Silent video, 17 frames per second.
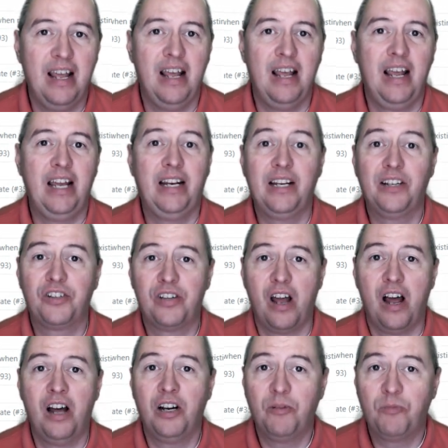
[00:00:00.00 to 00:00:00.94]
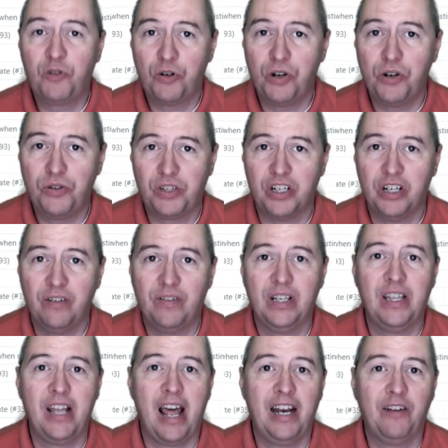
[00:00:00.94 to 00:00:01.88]
It is unobtrusive
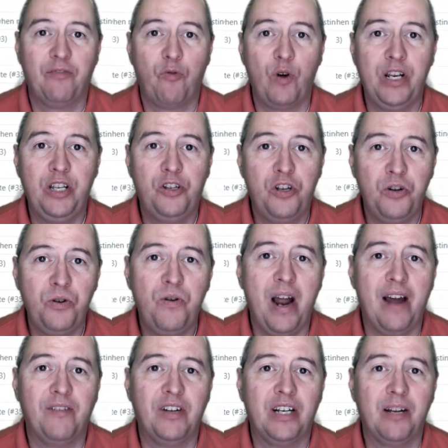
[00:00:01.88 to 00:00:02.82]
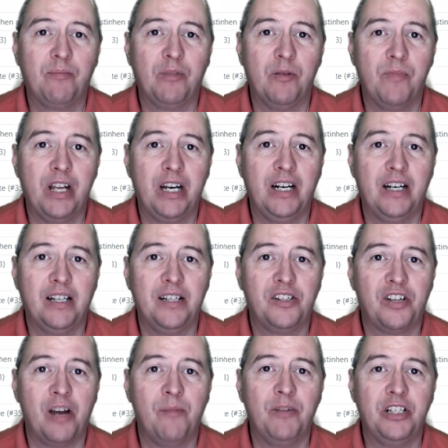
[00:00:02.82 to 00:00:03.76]
in that if we do have it implemented in
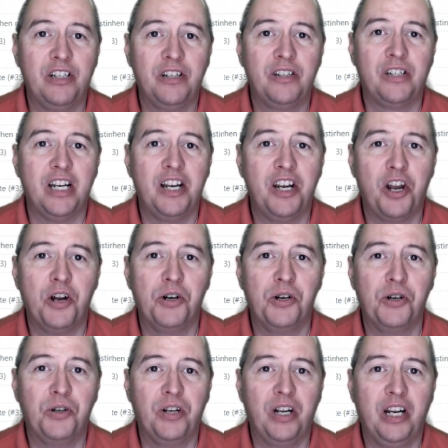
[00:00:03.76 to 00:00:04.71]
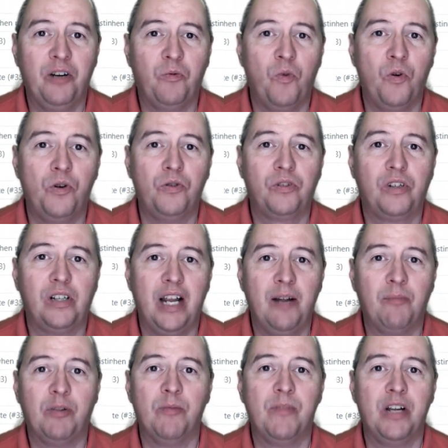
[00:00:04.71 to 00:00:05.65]
some existing code, it won't
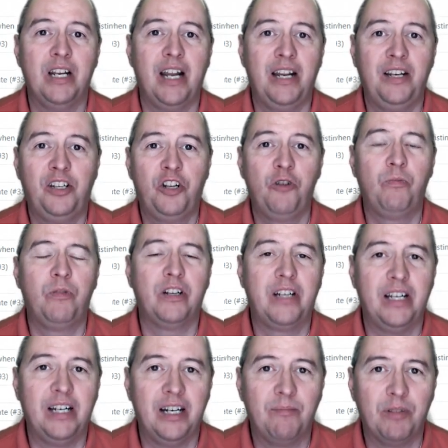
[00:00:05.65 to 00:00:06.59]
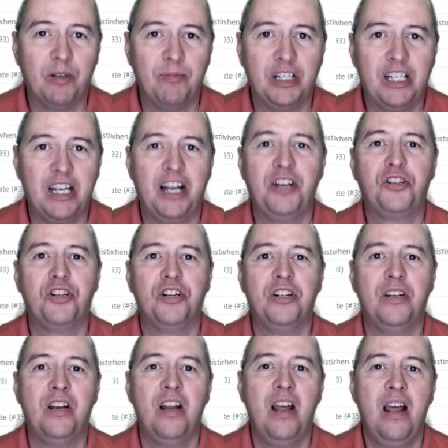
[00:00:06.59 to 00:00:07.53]
implement a duplicate
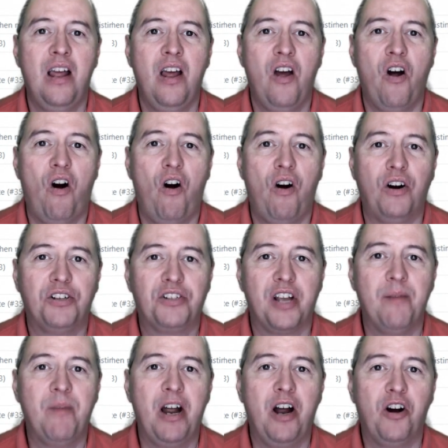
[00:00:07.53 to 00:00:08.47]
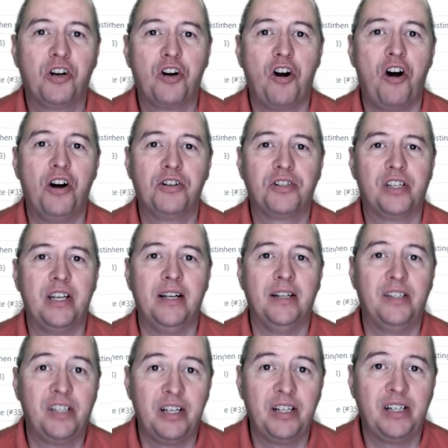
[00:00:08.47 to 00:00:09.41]
implementation or somehow cause the
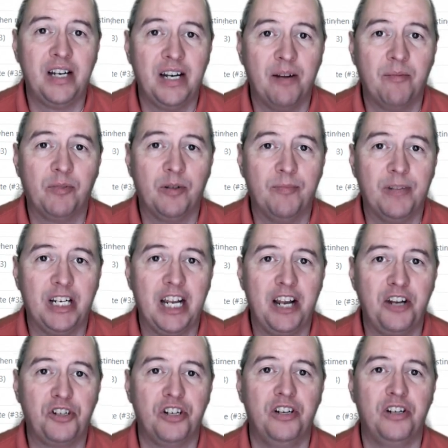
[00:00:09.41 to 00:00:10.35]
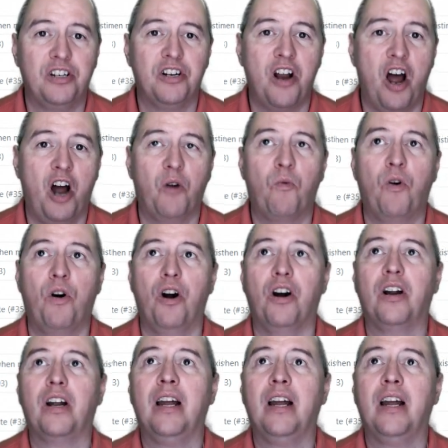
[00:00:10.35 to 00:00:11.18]
existing implementation to not work.